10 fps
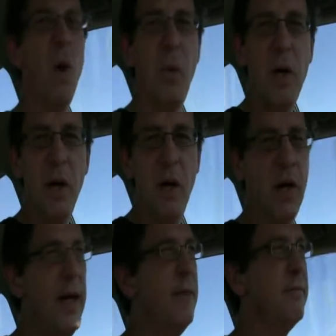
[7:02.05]
What we are
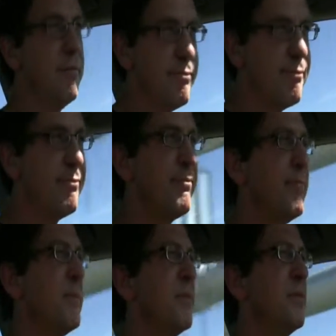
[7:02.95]
learning,
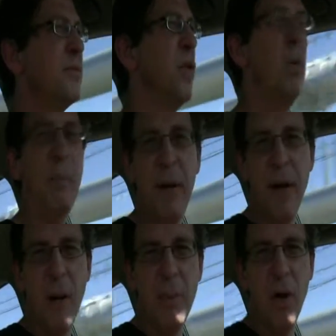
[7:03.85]
what we
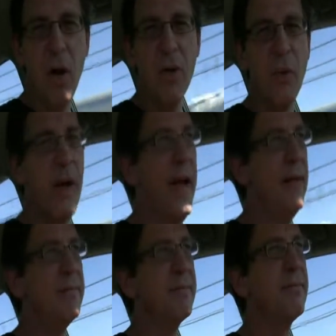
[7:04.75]
pick up along the way,
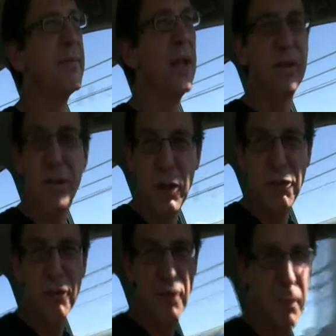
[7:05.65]
it's
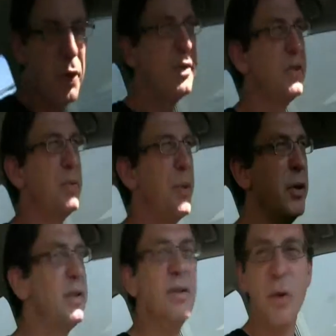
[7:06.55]
different from person to
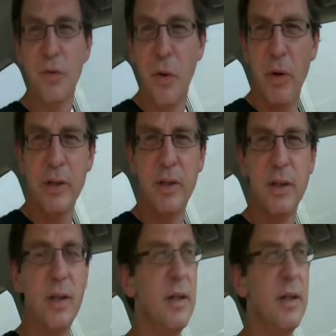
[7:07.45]
person, of course.